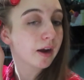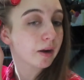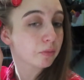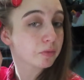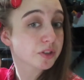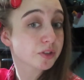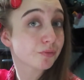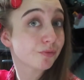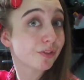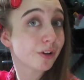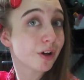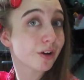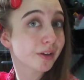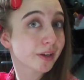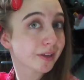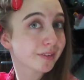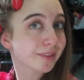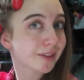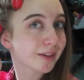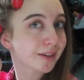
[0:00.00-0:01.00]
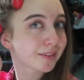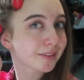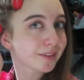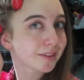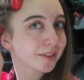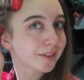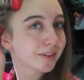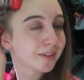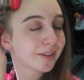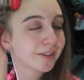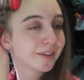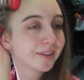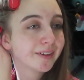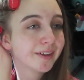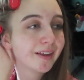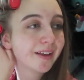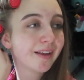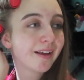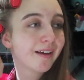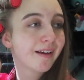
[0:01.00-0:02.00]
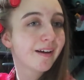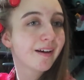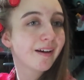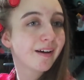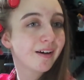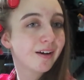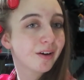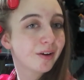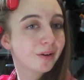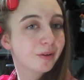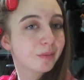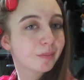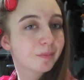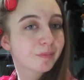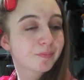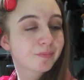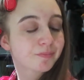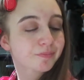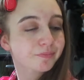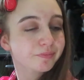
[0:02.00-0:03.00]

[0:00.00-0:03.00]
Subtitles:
I was vlogging that day. So